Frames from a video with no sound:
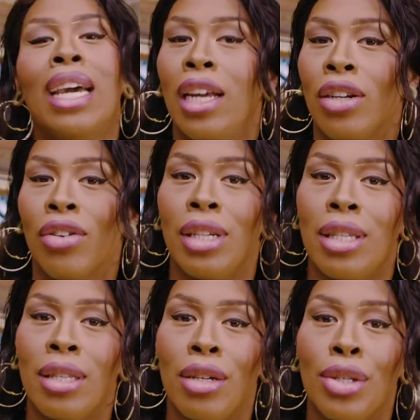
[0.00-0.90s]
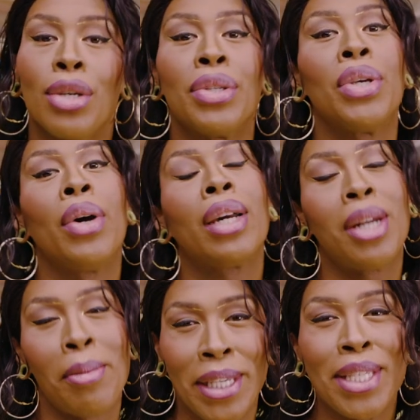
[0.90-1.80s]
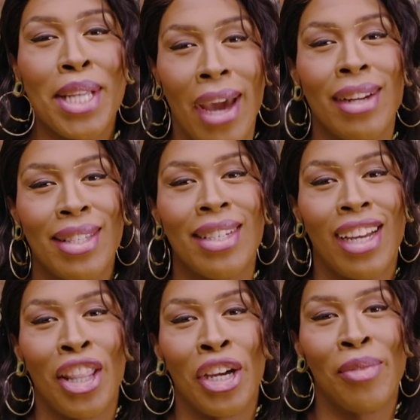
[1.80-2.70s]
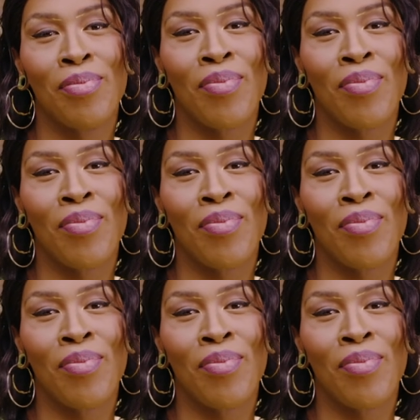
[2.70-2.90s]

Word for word: increases their socioeconomic status together.